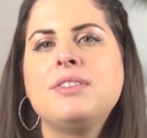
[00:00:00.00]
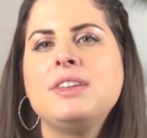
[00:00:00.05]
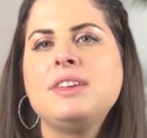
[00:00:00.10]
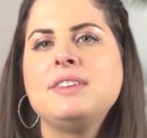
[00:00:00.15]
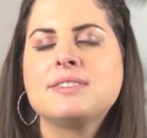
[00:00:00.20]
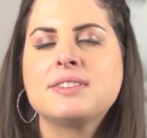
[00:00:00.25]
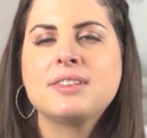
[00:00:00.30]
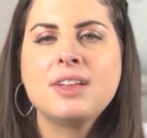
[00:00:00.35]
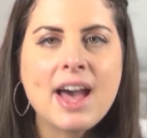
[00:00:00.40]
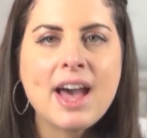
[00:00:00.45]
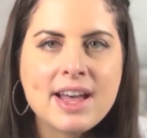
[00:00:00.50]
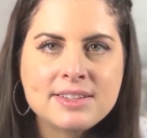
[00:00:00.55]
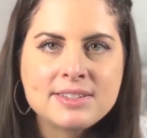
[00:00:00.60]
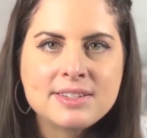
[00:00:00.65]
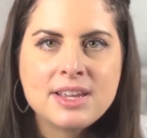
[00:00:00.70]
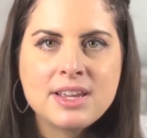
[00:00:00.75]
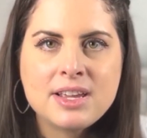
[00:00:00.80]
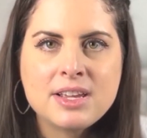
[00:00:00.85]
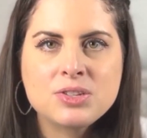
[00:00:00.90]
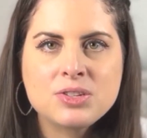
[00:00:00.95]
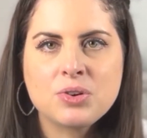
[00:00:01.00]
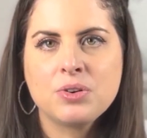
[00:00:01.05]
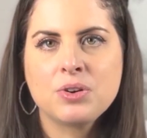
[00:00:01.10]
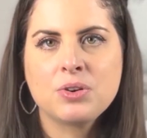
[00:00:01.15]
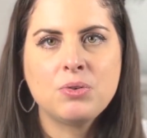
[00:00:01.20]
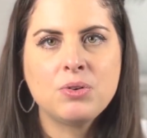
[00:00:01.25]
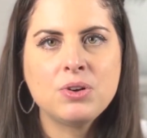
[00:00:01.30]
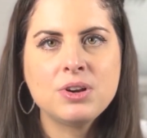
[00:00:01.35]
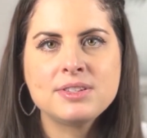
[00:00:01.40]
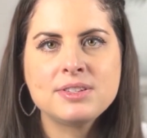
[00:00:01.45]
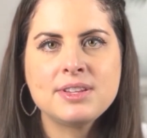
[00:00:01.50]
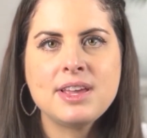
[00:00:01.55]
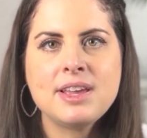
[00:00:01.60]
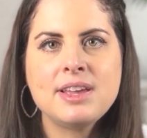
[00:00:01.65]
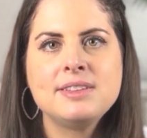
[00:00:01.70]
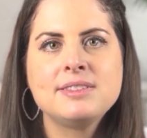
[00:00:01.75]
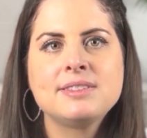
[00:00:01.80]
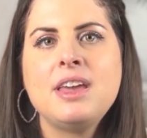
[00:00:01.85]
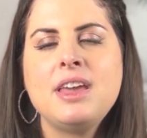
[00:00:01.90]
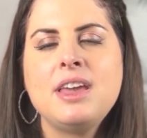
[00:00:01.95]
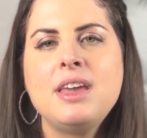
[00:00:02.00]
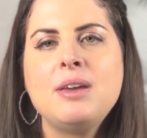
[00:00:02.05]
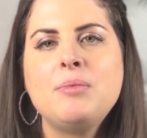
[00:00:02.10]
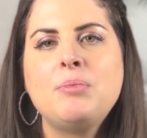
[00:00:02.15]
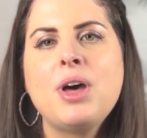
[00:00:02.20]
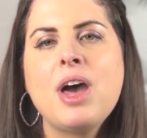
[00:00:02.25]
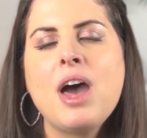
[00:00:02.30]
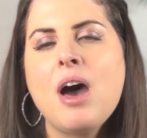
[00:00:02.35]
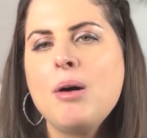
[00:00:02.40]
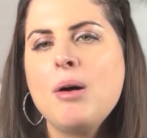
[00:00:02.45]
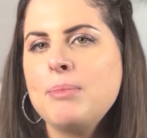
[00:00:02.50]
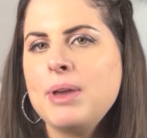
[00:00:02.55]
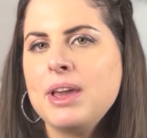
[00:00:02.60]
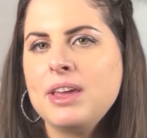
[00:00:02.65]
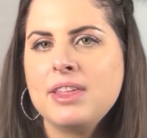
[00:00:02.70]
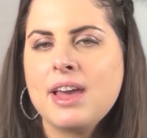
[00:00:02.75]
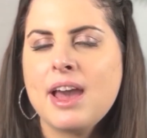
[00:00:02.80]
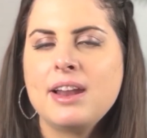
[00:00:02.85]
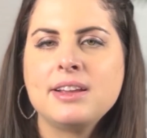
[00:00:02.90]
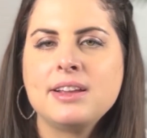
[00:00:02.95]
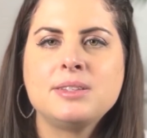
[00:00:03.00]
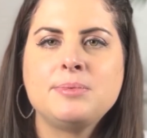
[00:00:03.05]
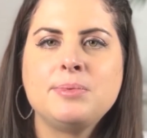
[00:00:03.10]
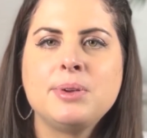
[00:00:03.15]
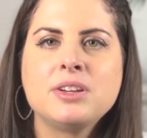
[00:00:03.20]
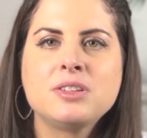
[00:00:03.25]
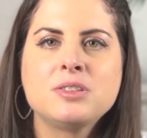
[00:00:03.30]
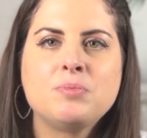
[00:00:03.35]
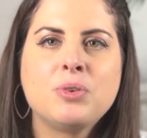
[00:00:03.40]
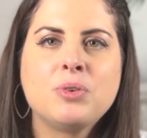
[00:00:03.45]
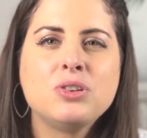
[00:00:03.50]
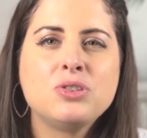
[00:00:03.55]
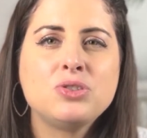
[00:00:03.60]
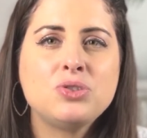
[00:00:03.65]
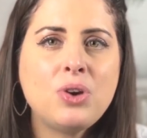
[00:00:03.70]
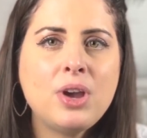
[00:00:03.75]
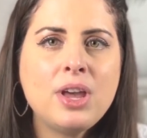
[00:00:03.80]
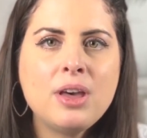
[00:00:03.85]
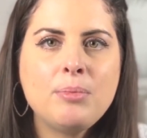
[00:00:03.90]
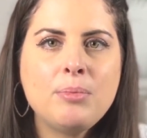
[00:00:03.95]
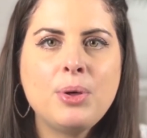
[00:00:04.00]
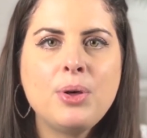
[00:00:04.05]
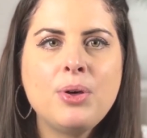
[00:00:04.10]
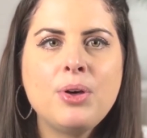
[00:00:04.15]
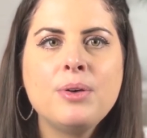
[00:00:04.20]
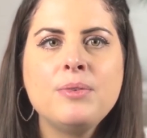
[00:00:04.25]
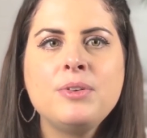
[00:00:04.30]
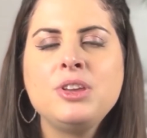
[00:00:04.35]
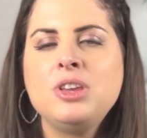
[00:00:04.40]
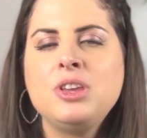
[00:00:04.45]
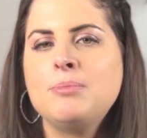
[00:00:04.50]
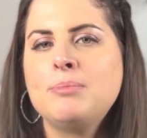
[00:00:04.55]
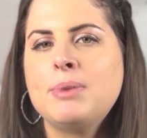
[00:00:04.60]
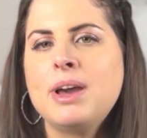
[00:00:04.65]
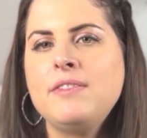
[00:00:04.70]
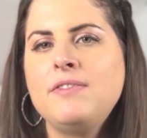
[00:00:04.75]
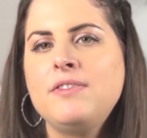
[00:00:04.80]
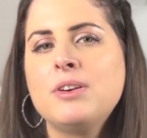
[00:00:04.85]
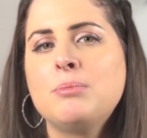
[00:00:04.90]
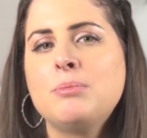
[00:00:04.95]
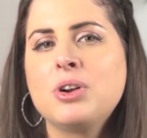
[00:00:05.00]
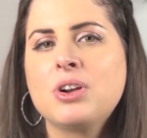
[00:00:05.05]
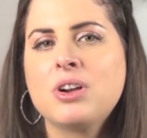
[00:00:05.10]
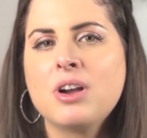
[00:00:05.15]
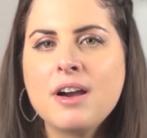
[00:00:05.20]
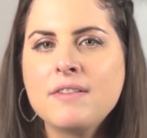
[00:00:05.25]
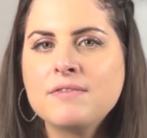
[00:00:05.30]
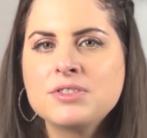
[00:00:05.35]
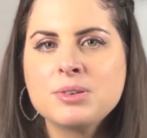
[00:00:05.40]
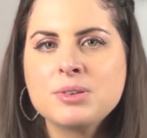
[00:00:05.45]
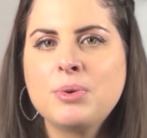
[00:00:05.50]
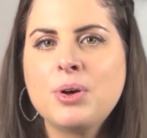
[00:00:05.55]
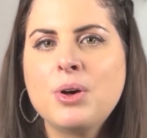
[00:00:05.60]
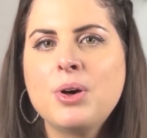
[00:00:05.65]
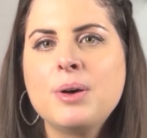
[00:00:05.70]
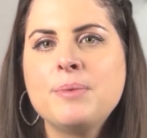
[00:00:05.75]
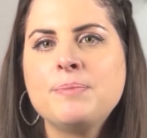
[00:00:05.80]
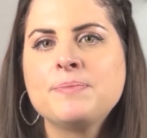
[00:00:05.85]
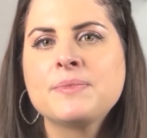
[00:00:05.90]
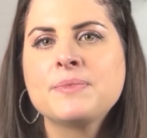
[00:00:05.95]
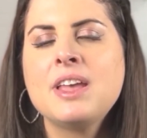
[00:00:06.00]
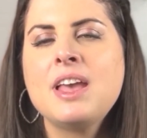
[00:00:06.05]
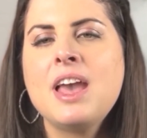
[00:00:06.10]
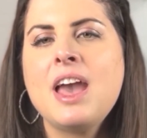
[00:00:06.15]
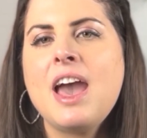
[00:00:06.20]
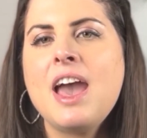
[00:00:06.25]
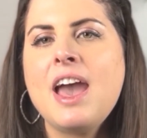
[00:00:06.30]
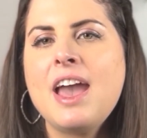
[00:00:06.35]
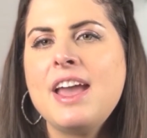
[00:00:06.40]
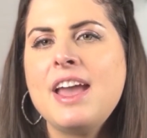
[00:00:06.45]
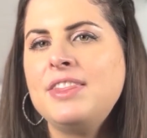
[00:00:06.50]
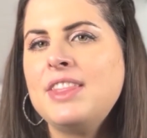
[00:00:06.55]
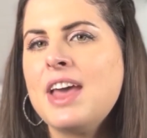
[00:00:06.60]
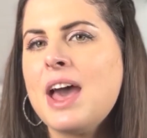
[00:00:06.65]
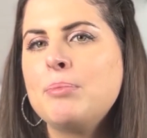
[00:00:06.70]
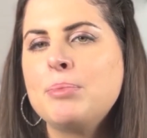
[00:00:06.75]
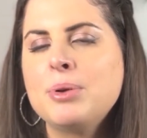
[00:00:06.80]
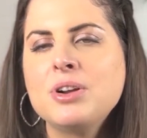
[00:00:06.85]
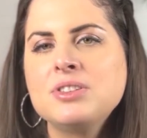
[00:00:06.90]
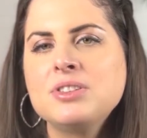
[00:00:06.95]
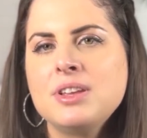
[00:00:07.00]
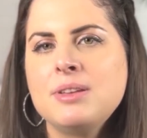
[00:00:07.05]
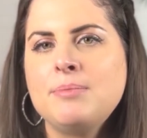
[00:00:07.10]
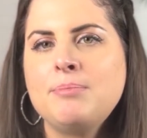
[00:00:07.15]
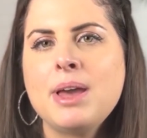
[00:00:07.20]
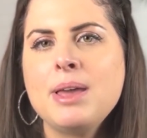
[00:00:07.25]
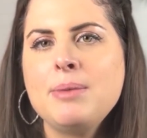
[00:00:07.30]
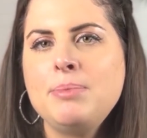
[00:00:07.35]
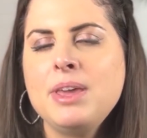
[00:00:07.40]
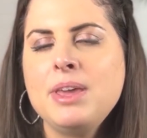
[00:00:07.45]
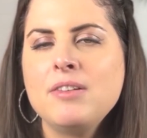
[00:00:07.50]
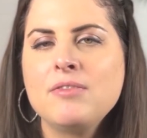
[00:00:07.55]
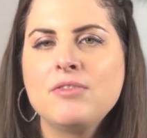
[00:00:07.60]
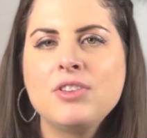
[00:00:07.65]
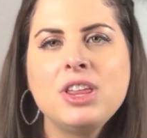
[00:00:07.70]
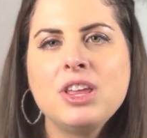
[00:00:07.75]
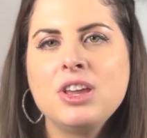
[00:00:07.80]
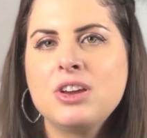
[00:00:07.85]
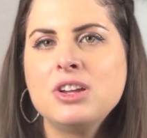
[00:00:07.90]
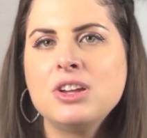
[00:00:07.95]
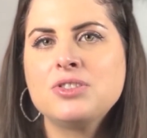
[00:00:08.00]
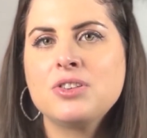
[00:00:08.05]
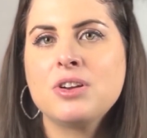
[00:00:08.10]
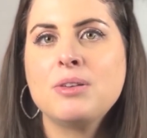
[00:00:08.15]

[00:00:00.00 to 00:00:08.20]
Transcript: these classes or courses, it will help make that experience more enjoyable. You might feel more comfortable, and that person might be really good to